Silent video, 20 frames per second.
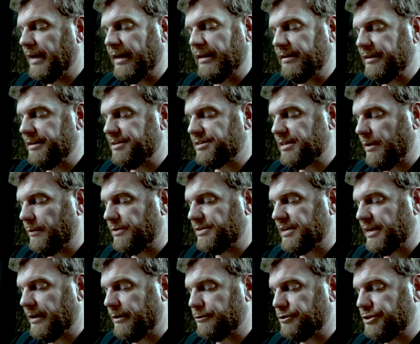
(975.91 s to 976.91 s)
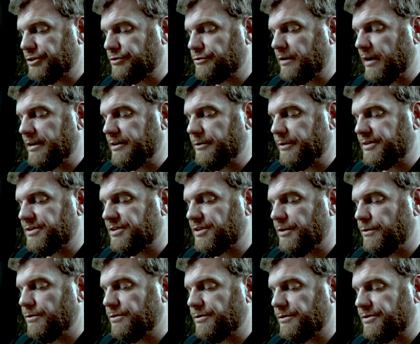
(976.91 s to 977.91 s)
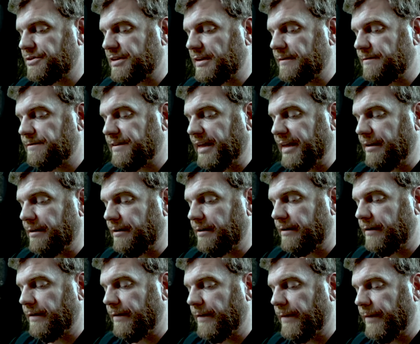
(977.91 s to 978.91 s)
At least that was how she tried to excuse herself later.